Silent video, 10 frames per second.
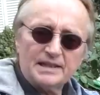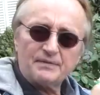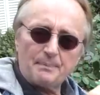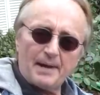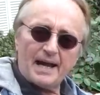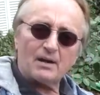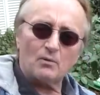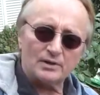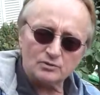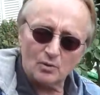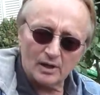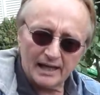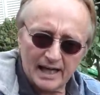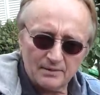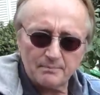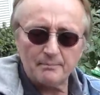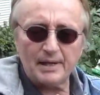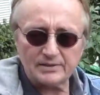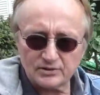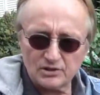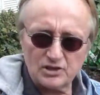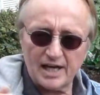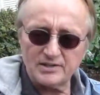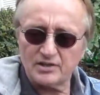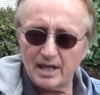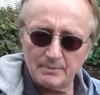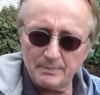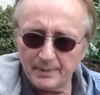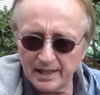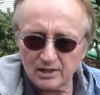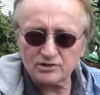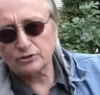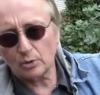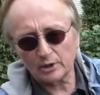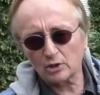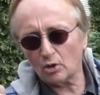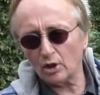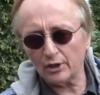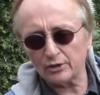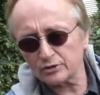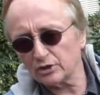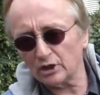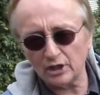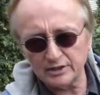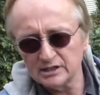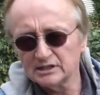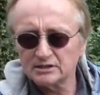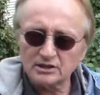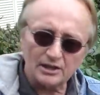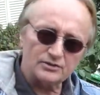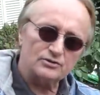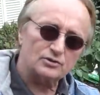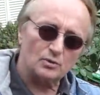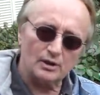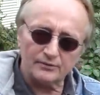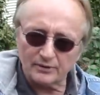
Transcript: If the back one's worn out, best to change them in pairs. So it corners good, doesn't swerve